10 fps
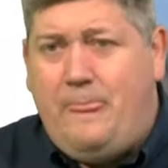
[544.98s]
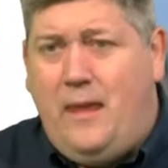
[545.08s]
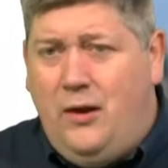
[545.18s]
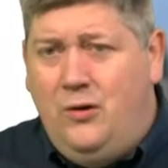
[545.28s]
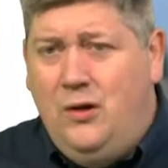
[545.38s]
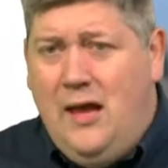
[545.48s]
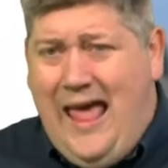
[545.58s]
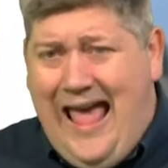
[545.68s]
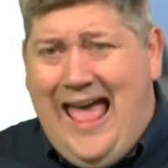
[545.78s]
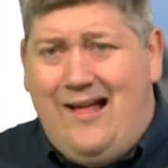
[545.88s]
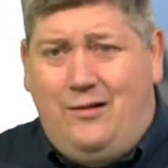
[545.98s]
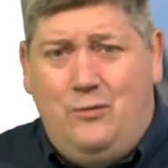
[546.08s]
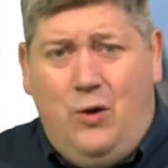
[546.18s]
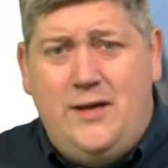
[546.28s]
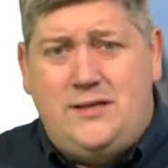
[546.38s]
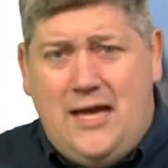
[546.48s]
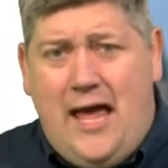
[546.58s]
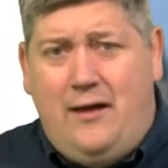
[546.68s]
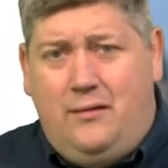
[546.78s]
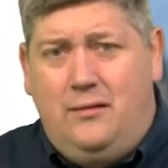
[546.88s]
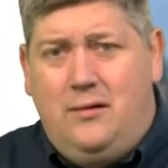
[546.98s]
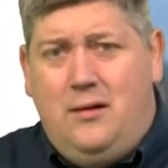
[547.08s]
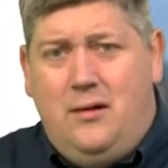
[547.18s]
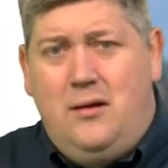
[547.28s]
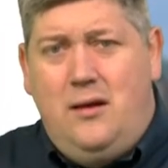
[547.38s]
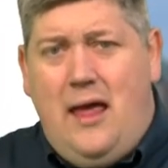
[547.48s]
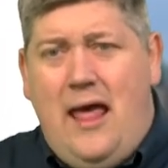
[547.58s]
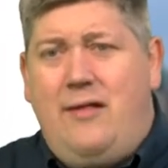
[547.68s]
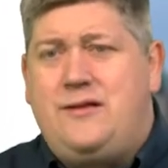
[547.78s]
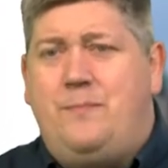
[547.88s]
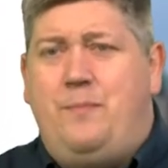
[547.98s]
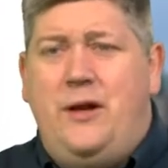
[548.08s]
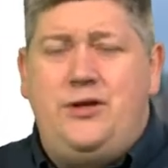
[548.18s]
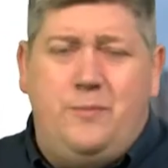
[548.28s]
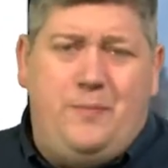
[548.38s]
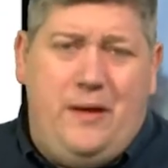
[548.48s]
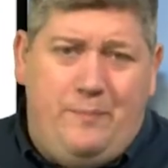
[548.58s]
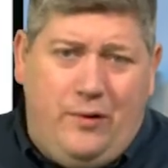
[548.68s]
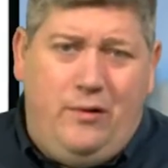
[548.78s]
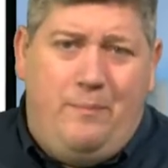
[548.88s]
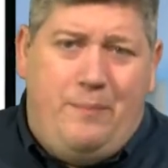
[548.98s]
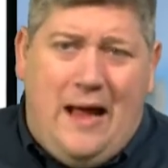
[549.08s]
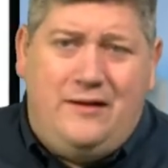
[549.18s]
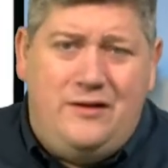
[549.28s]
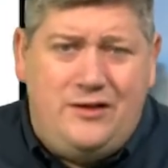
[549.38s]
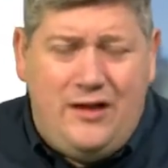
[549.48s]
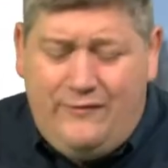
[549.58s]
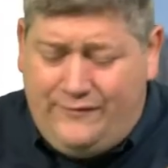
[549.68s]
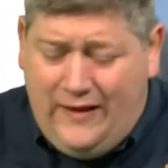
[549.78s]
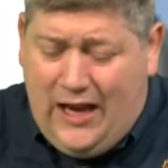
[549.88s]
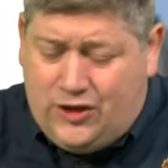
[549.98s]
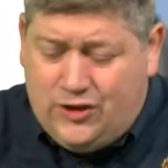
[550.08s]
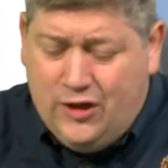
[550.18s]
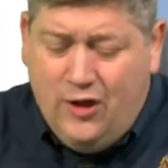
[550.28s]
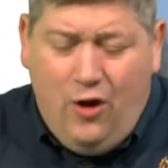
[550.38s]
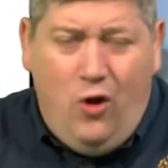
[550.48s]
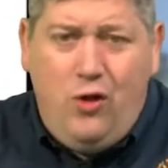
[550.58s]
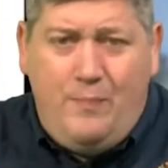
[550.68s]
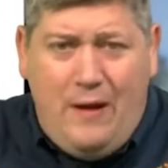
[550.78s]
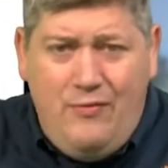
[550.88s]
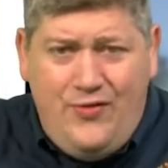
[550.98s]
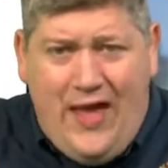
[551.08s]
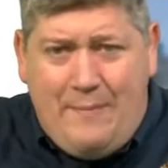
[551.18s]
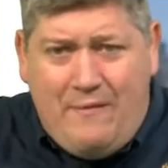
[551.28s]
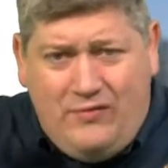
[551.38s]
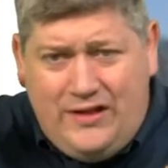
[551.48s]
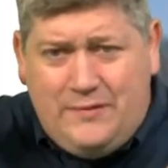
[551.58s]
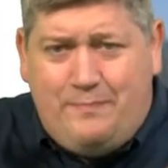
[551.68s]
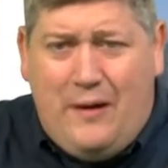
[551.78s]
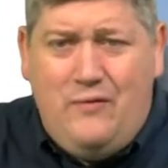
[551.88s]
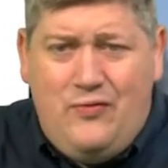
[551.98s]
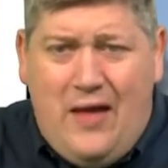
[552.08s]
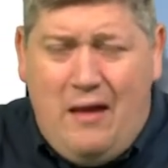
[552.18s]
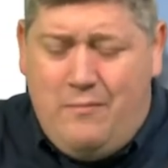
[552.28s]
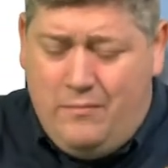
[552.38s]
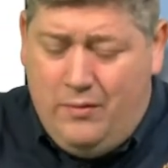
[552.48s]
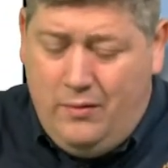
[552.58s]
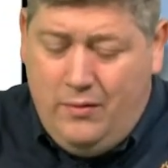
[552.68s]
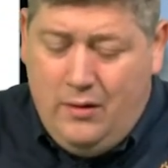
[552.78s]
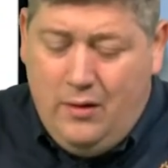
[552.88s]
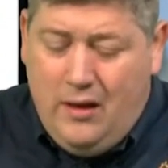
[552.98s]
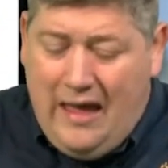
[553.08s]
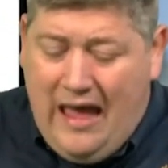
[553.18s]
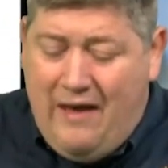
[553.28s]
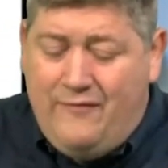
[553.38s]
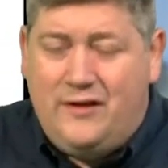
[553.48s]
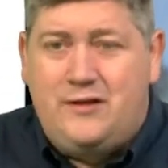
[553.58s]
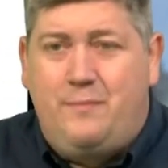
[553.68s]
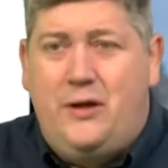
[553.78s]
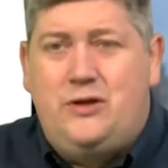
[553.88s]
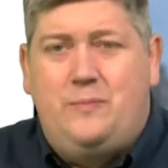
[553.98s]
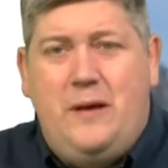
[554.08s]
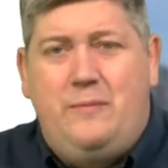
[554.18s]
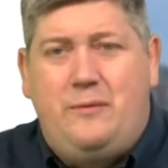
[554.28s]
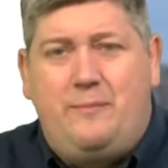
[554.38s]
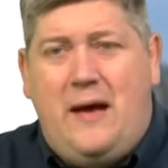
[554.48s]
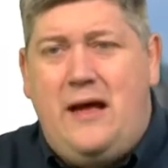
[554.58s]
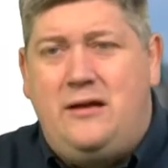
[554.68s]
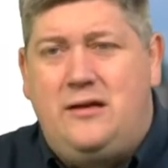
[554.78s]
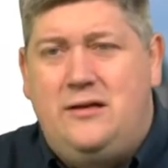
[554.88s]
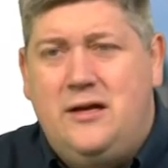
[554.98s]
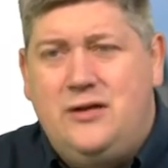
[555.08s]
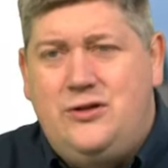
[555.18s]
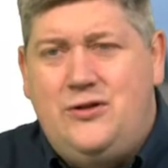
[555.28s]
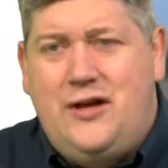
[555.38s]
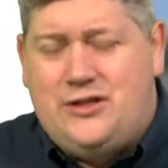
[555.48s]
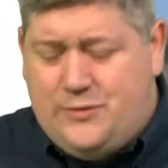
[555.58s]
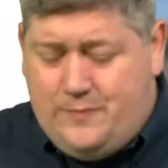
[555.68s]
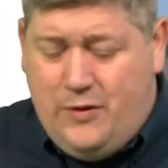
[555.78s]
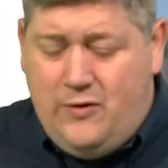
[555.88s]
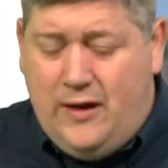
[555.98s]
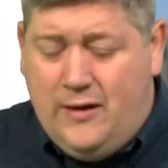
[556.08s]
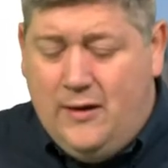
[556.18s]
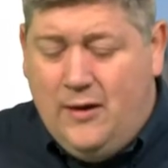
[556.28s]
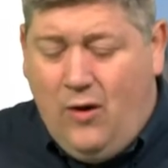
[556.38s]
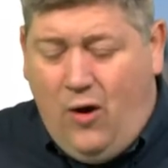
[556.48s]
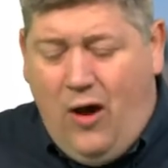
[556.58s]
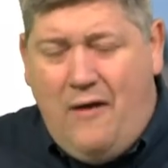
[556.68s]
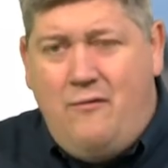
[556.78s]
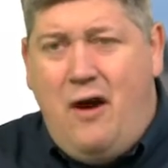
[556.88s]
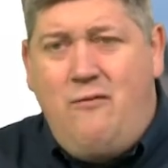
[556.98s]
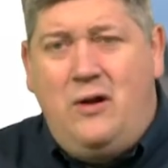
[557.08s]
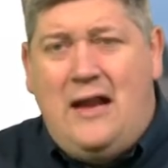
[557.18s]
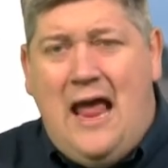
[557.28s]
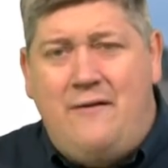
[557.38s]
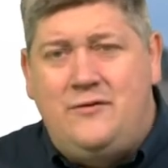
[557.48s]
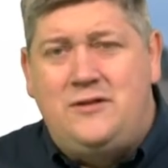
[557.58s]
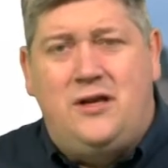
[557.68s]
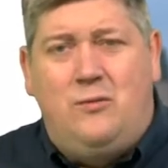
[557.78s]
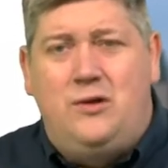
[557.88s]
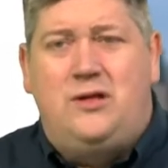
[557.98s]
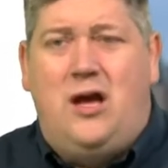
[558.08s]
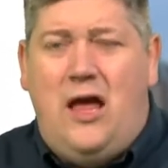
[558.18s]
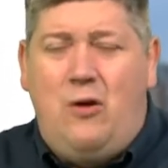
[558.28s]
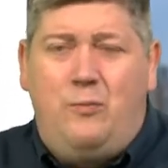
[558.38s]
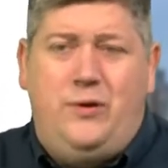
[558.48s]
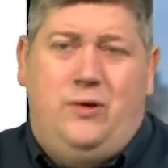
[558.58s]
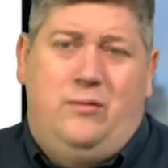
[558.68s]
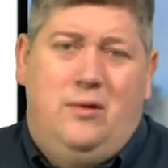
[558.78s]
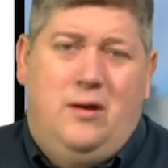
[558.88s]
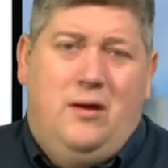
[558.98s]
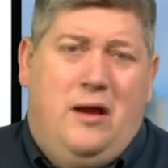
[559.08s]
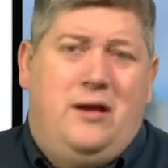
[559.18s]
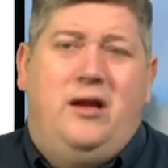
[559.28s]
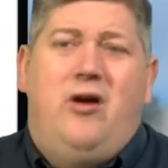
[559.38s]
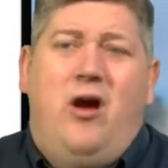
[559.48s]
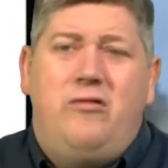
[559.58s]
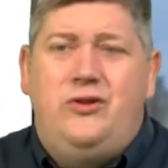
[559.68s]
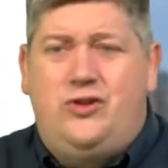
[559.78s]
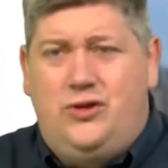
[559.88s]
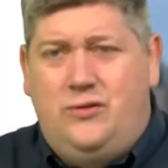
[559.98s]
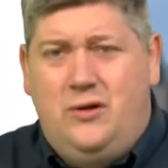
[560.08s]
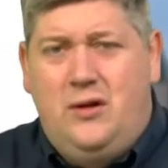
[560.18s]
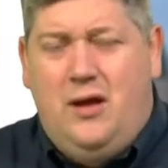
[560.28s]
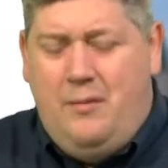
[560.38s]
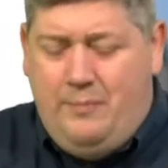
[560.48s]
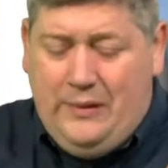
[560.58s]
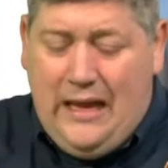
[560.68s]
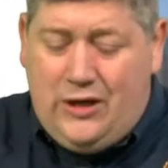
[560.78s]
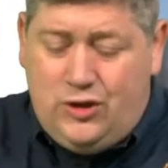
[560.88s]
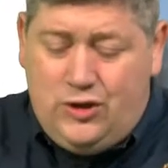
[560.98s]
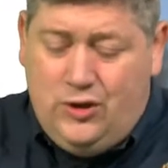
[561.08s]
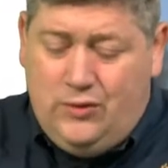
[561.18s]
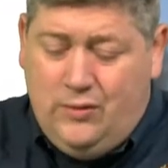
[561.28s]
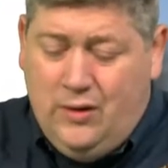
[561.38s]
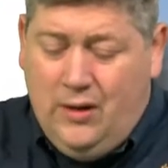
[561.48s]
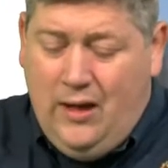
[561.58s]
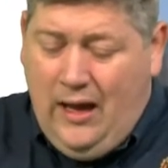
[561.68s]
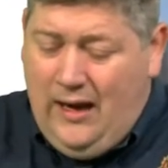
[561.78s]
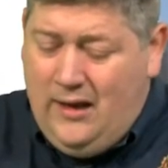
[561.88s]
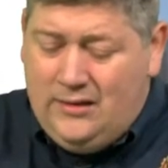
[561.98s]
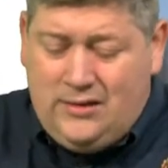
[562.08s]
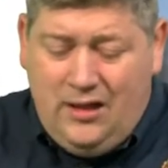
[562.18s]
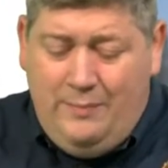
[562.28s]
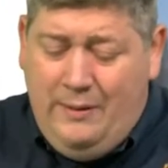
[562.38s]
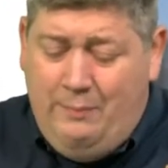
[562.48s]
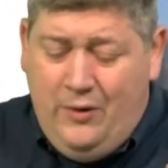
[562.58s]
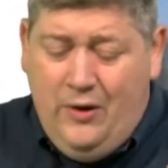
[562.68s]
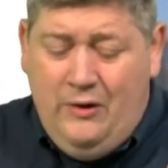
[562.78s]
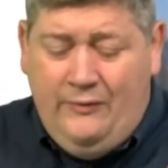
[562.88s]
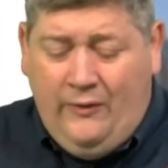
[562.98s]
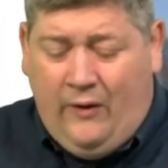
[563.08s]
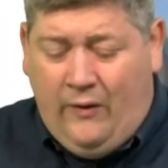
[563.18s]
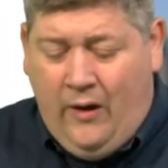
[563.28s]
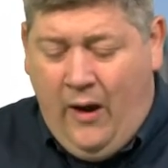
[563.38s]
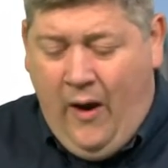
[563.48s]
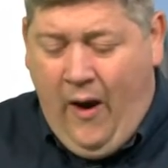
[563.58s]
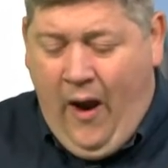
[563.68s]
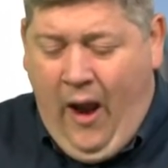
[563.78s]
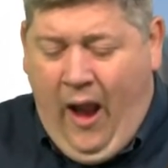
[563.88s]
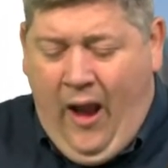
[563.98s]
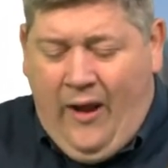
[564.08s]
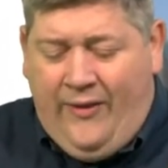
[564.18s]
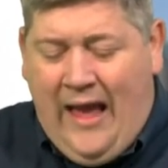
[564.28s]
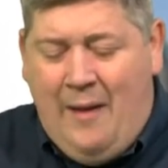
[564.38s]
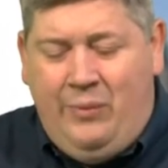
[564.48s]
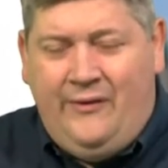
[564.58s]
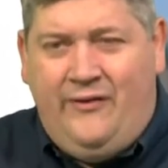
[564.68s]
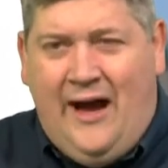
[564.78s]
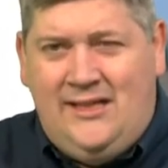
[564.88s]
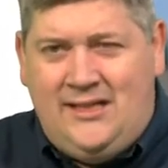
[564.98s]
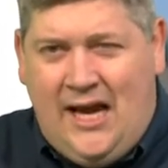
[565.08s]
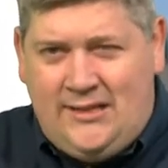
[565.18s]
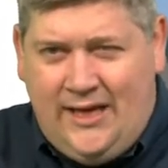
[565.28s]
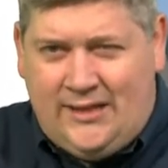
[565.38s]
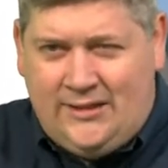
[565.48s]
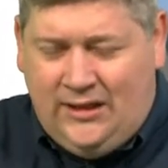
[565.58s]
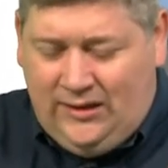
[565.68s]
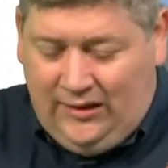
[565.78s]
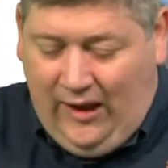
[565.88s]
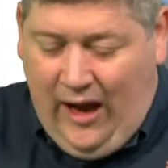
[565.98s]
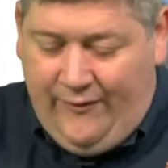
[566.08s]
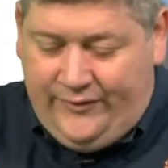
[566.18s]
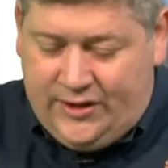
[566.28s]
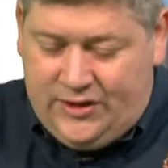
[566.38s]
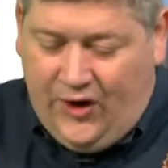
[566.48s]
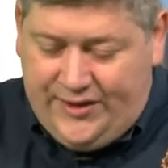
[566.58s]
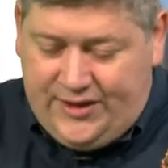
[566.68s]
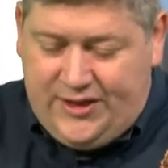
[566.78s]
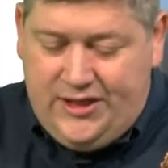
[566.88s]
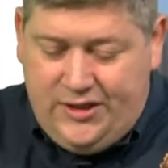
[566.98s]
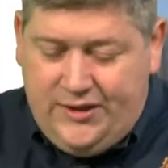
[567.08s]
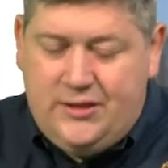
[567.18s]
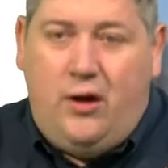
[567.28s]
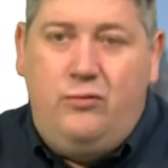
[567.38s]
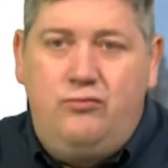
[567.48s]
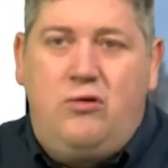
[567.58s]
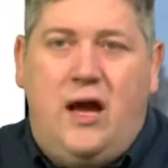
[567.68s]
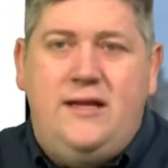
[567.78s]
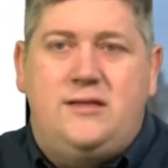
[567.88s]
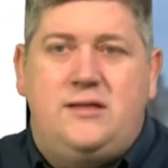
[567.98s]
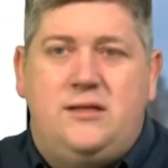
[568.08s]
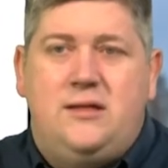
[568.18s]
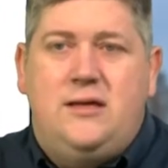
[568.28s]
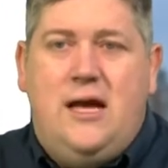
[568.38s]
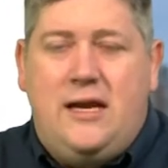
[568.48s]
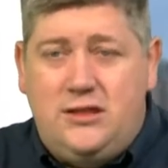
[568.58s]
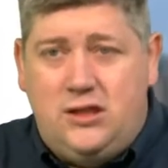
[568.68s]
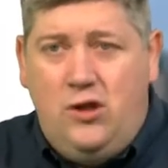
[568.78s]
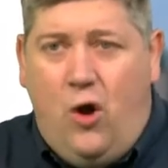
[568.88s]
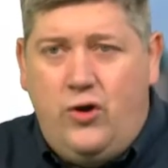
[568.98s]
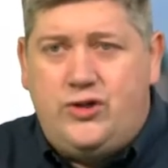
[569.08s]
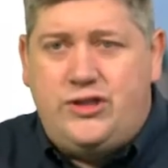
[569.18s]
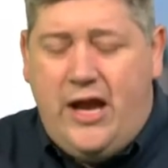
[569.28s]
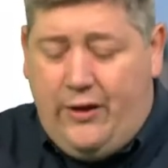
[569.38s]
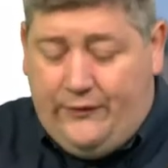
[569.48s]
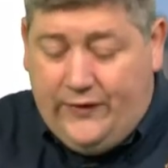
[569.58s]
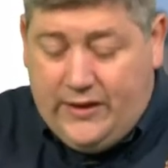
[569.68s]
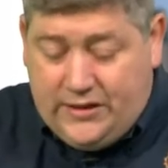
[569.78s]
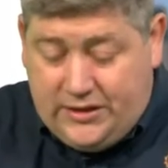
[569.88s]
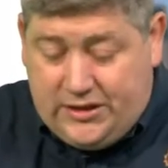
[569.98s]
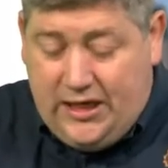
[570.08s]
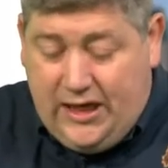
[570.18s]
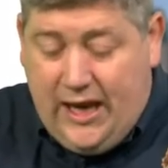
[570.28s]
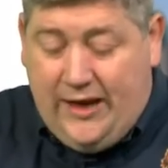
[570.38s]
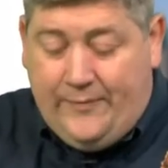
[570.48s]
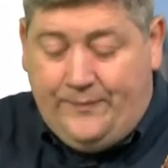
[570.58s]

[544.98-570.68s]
You know, hell, what is hell? Hell is a bunch of people abandoned to their flesh, all about them. Everything's about them. Heaven is a bunch of people abandoned to their spirit. everyone in heaven is going to want to help you and encourage you and bless you. And it's going to be beautiful. The Amplified says this love does not insist on its own rights and is not self seeking.